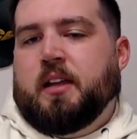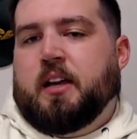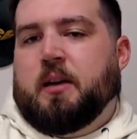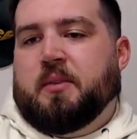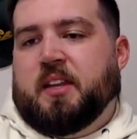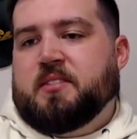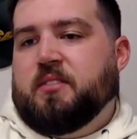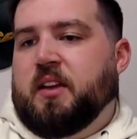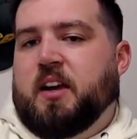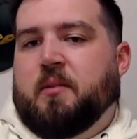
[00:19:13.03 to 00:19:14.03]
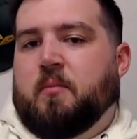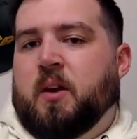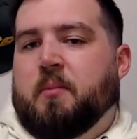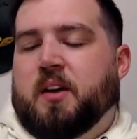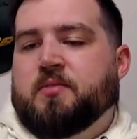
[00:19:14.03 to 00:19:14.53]
but they still ended up
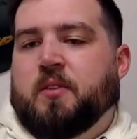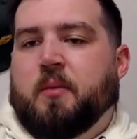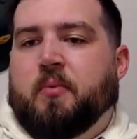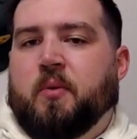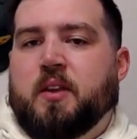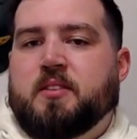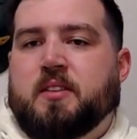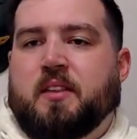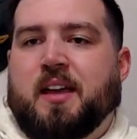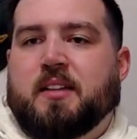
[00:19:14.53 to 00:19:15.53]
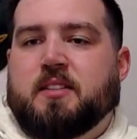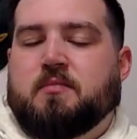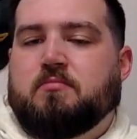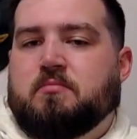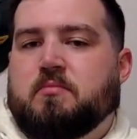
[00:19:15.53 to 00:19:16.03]
winning by 20 points, and that
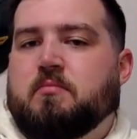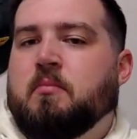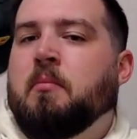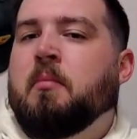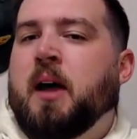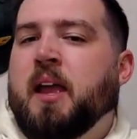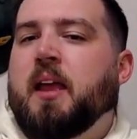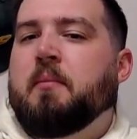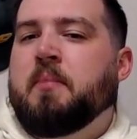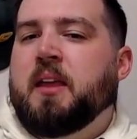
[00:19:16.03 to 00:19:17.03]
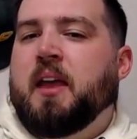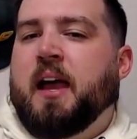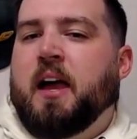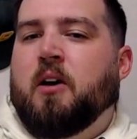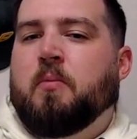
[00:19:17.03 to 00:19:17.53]
might be
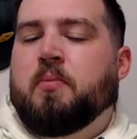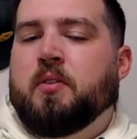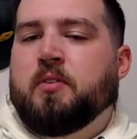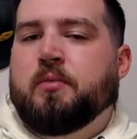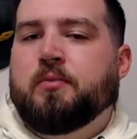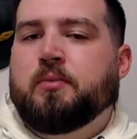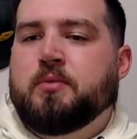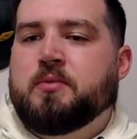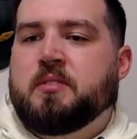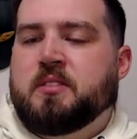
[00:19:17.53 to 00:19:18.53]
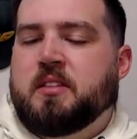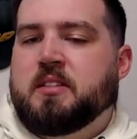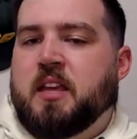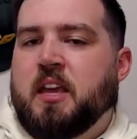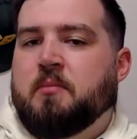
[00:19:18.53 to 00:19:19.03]
how Purdue loses
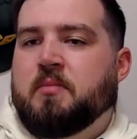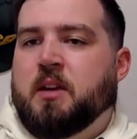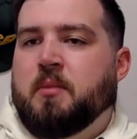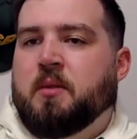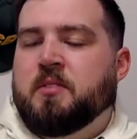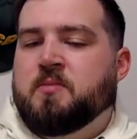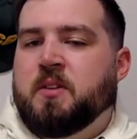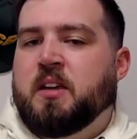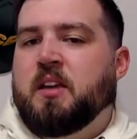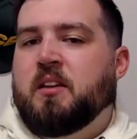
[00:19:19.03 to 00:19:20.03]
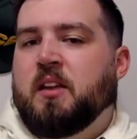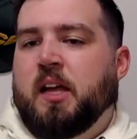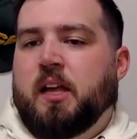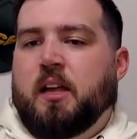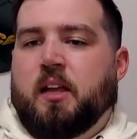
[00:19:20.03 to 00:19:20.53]
this game coming up this weekend.
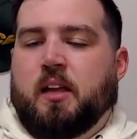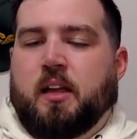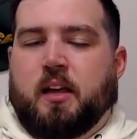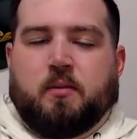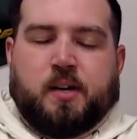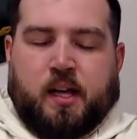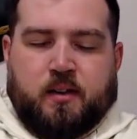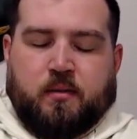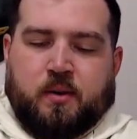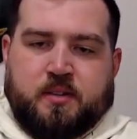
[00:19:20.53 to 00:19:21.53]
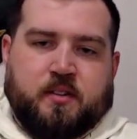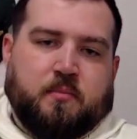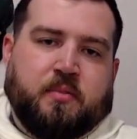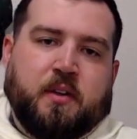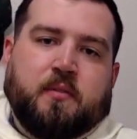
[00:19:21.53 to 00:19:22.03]
I don't want to
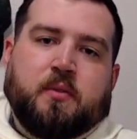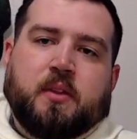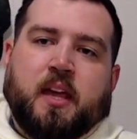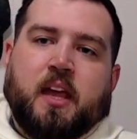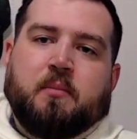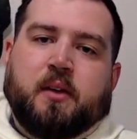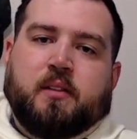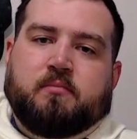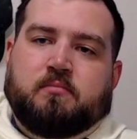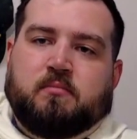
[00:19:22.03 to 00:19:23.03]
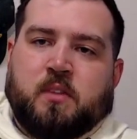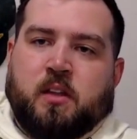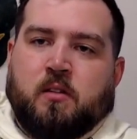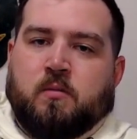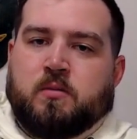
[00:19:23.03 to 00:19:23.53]
start previewing the game, but
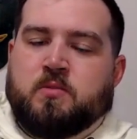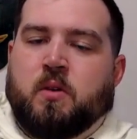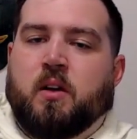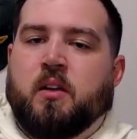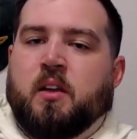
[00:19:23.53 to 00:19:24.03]
it's what